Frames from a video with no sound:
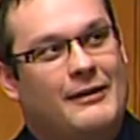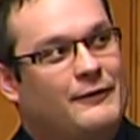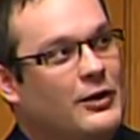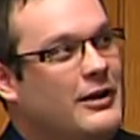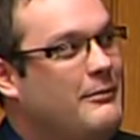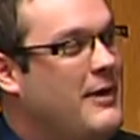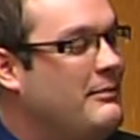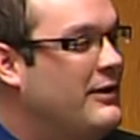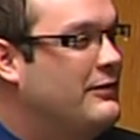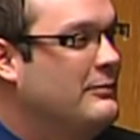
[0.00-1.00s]
For the
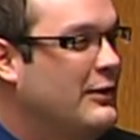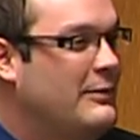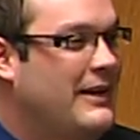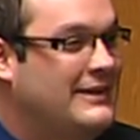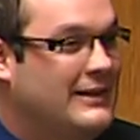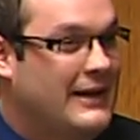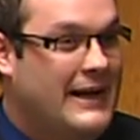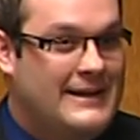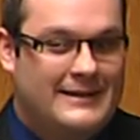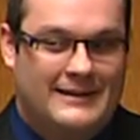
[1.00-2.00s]
member from Lloydminster, it
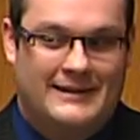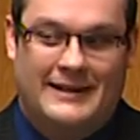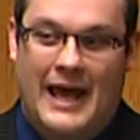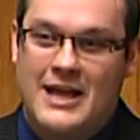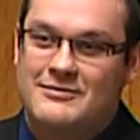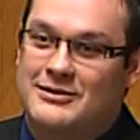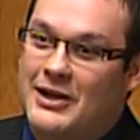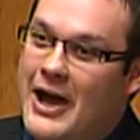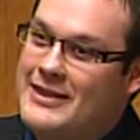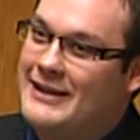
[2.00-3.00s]
is the Saskatchewan
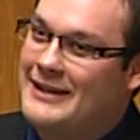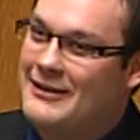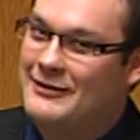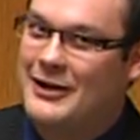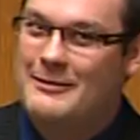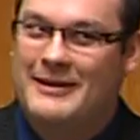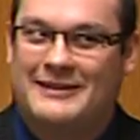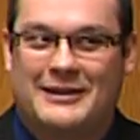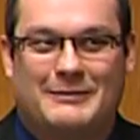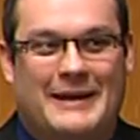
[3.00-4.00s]
side that he lives on,
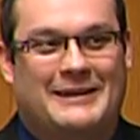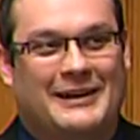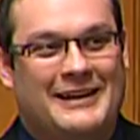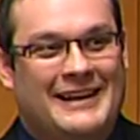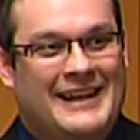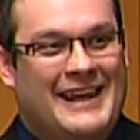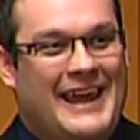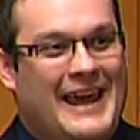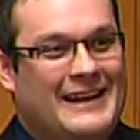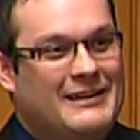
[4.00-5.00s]
Mr. Speaker.
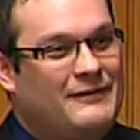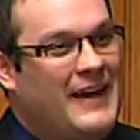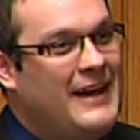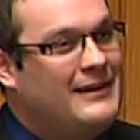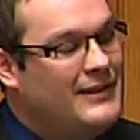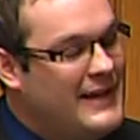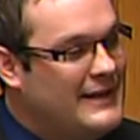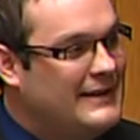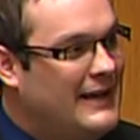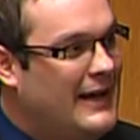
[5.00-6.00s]
And the fact
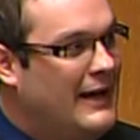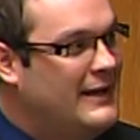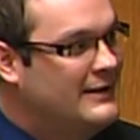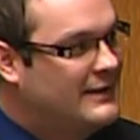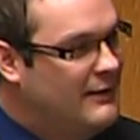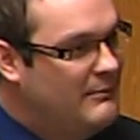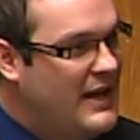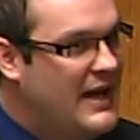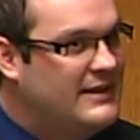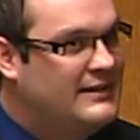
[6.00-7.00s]
that he's come
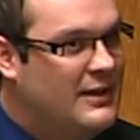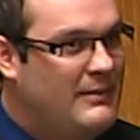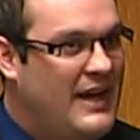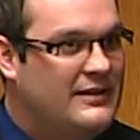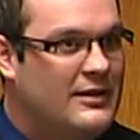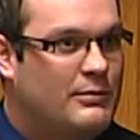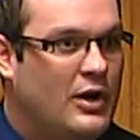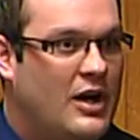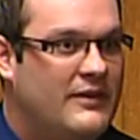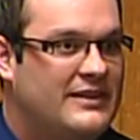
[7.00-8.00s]
back to the
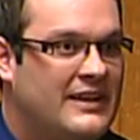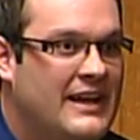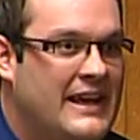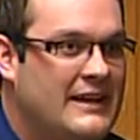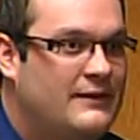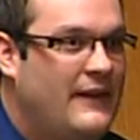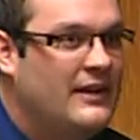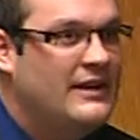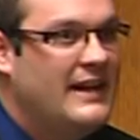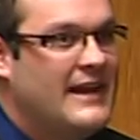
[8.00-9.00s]
province, he's
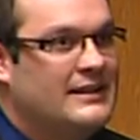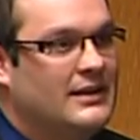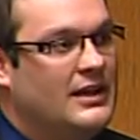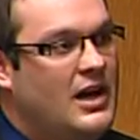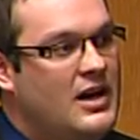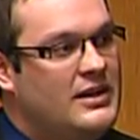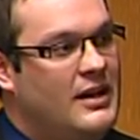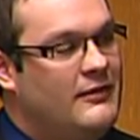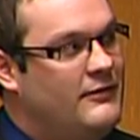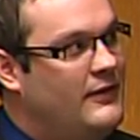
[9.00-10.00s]
felt that he has a lot
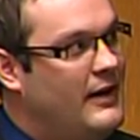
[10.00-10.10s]
of